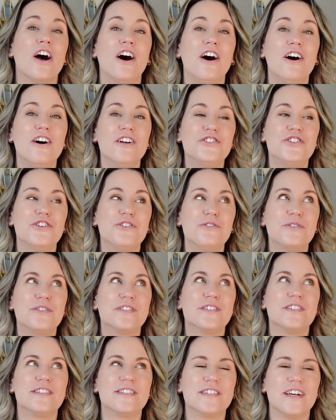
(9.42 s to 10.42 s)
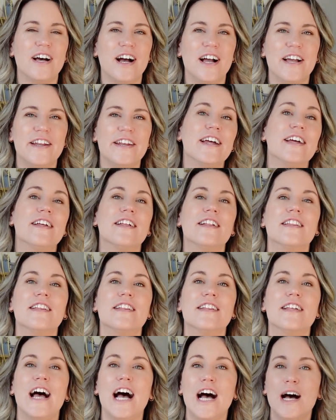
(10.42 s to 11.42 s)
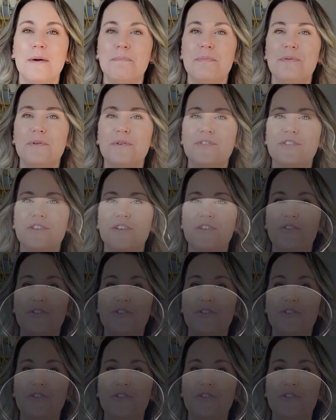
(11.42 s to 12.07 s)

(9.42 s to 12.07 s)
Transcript: All jokes aside, Apple's